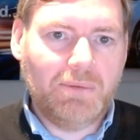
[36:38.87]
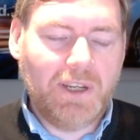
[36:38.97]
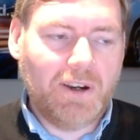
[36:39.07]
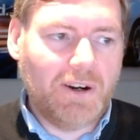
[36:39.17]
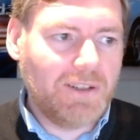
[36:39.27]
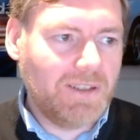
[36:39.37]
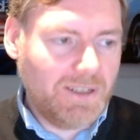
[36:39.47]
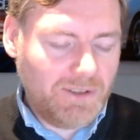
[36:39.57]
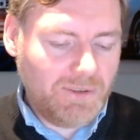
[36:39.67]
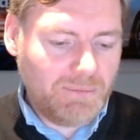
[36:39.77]
We heard,
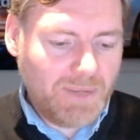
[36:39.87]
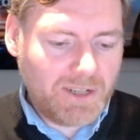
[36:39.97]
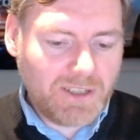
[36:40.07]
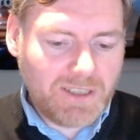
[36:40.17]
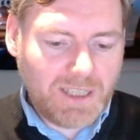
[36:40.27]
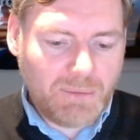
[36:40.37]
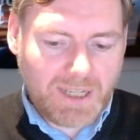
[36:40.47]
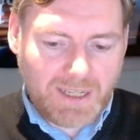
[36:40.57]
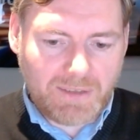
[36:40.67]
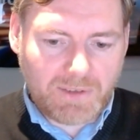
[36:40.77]
as you mentioned in the
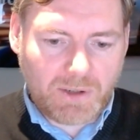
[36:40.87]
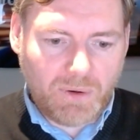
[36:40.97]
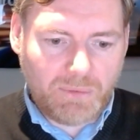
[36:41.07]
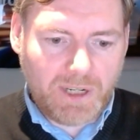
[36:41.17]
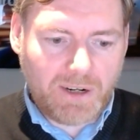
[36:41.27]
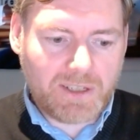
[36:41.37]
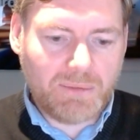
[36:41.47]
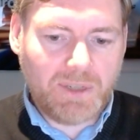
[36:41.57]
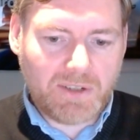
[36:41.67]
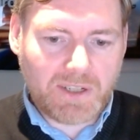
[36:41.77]
beginning of the call, we heard some
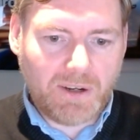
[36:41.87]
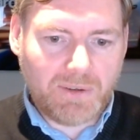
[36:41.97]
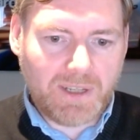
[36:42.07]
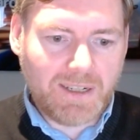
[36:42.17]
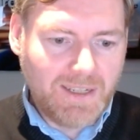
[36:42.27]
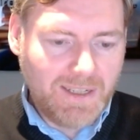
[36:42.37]
years ago that